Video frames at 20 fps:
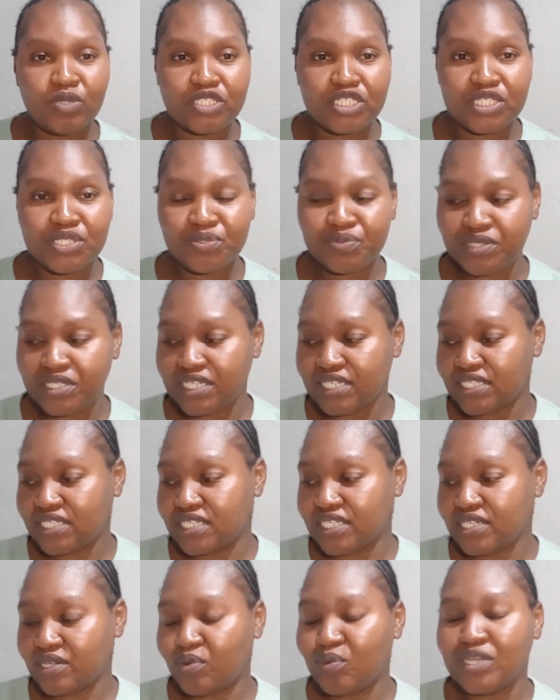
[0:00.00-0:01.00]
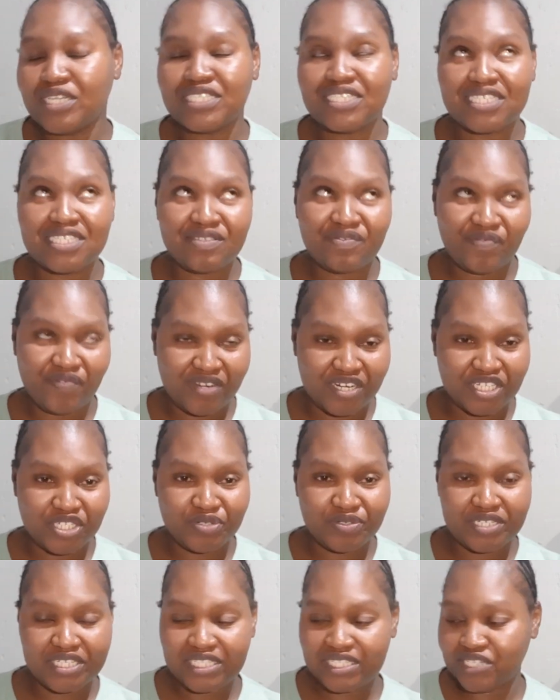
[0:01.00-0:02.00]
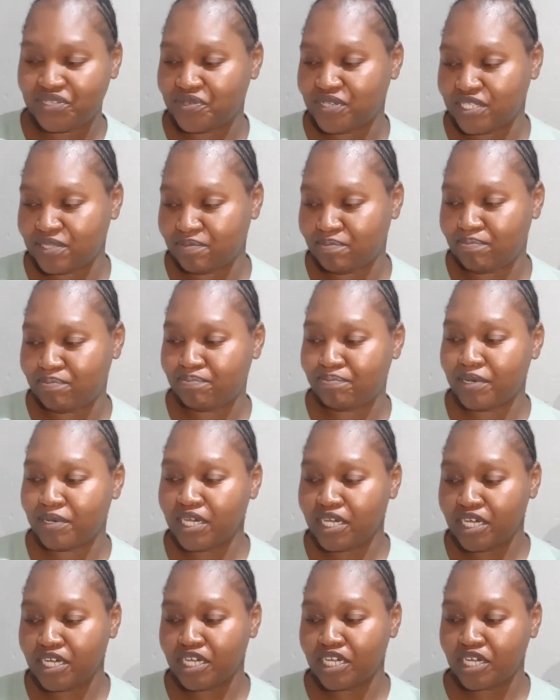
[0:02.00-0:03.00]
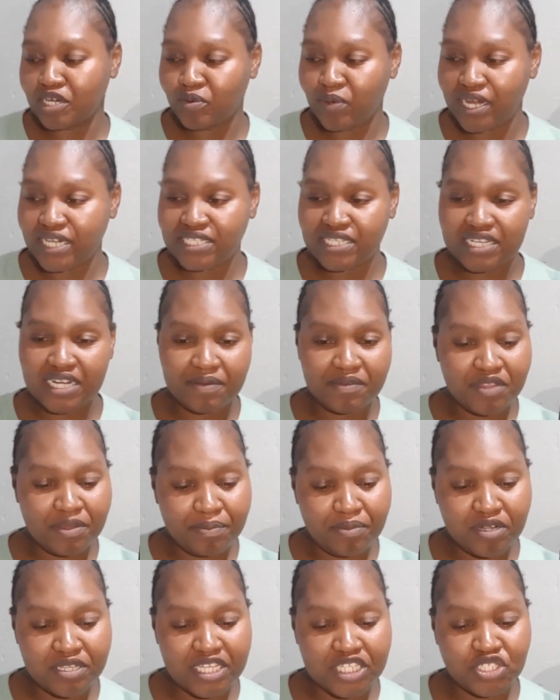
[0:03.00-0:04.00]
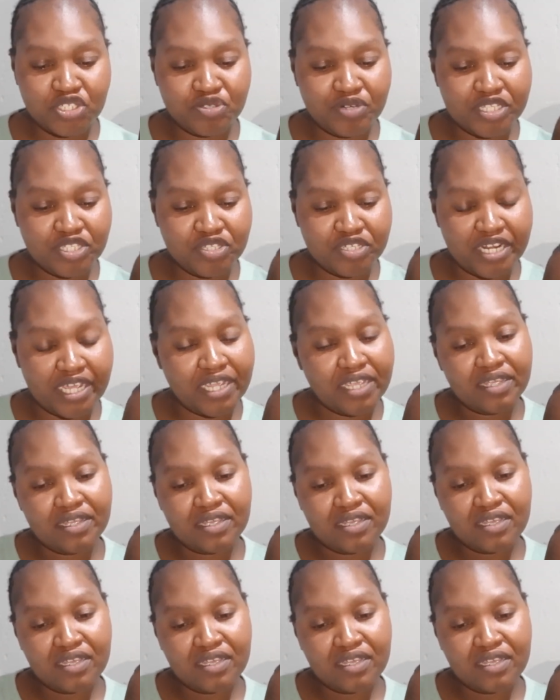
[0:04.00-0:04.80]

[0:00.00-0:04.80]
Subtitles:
We just finished reading Terry's book. What is the name of the book that you read today?